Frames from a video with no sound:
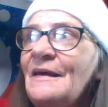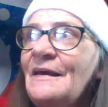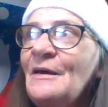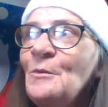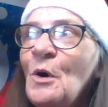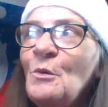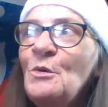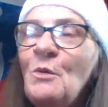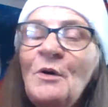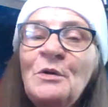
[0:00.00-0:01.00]
And what we
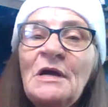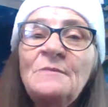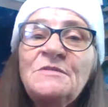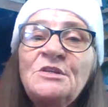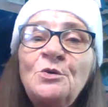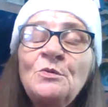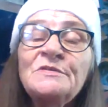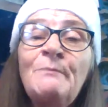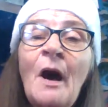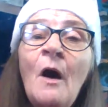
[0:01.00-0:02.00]
woke up to was
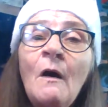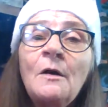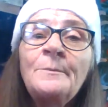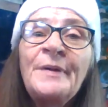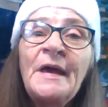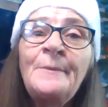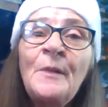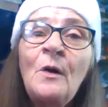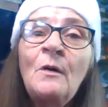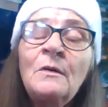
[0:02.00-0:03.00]
barn
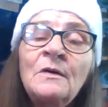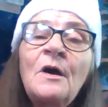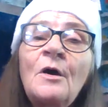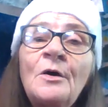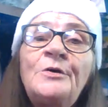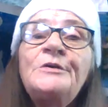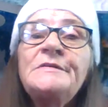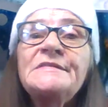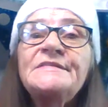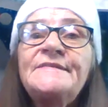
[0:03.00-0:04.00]
people
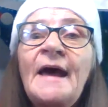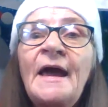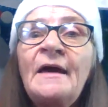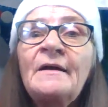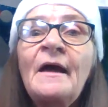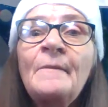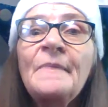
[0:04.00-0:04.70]
arguing, dead up